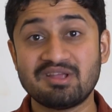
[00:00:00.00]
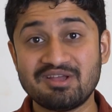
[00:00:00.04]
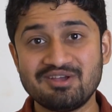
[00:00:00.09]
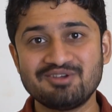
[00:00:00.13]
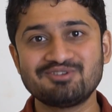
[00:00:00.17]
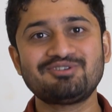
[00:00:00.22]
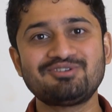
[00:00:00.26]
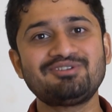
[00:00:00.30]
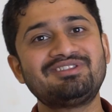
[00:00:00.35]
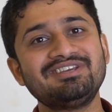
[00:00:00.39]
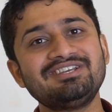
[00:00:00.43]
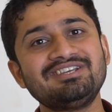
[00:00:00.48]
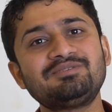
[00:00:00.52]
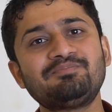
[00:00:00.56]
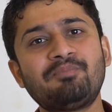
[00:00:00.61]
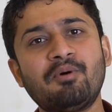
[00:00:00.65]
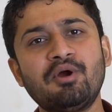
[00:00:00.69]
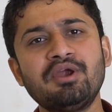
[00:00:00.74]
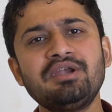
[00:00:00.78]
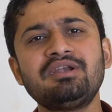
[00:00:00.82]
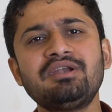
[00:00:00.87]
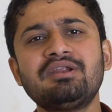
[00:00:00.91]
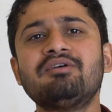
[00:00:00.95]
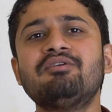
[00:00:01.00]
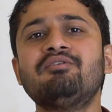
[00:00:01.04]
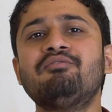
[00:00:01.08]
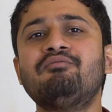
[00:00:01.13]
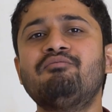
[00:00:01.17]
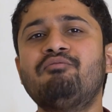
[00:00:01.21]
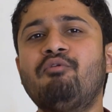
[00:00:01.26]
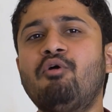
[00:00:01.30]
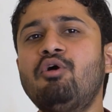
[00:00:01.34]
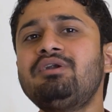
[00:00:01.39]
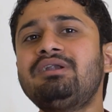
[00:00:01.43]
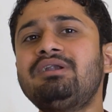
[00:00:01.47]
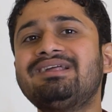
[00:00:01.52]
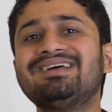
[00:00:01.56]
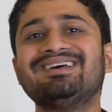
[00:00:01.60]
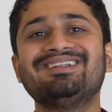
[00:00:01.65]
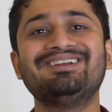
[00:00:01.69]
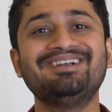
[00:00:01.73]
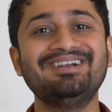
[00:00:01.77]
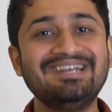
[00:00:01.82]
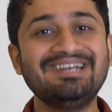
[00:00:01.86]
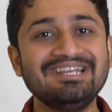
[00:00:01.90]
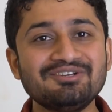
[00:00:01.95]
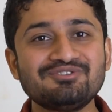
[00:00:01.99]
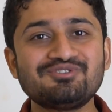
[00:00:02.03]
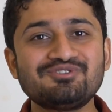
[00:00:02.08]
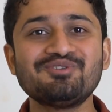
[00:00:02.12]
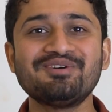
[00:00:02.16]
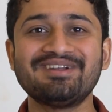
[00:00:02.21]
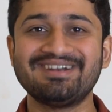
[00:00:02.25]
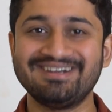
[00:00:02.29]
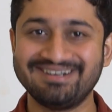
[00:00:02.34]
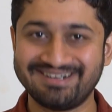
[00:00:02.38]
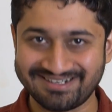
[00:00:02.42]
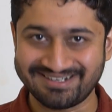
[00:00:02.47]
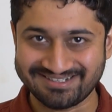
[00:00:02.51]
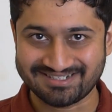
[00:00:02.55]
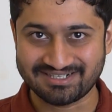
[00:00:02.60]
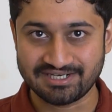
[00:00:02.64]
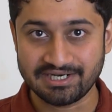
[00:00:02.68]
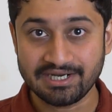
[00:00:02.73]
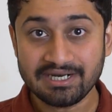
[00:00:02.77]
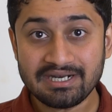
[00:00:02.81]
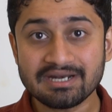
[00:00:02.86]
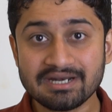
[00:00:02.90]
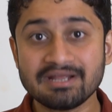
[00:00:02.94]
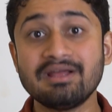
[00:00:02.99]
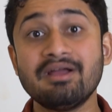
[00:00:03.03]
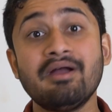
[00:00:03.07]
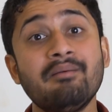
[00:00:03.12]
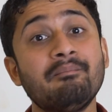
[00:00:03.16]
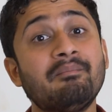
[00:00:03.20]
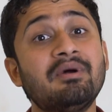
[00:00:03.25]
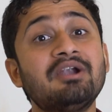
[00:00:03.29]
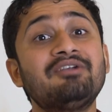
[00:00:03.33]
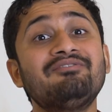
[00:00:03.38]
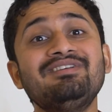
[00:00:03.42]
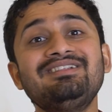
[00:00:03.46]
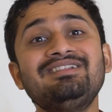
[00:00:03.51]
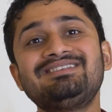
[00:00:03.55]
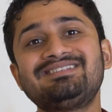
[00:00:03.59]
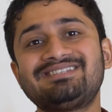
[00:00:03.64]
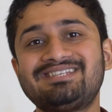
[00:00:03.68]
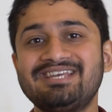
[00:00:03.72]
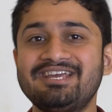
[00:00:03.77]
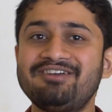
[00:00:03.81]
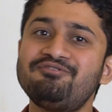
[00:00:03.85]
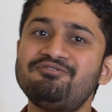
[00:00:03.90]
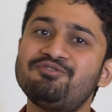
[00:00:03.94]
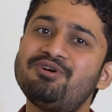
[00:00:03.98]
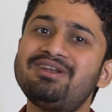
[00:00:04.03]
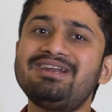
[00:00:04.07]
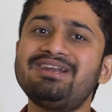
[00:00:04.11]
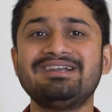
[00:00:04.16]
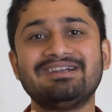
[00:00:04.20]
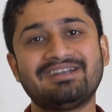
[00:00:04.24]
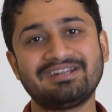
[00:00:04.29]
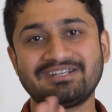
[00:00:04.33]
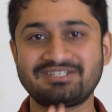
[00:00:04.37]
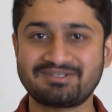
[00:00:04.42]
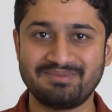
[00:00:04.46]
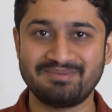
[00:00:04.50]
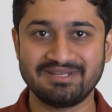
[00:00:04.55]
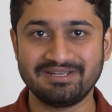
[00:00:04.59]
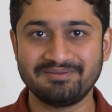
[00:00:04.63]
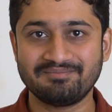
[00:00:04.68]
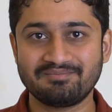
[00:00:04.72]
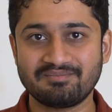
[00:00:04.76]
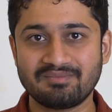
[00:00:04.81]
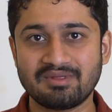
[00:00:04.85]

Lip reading: So this point won't reduce your interest rate, but will save your interest money.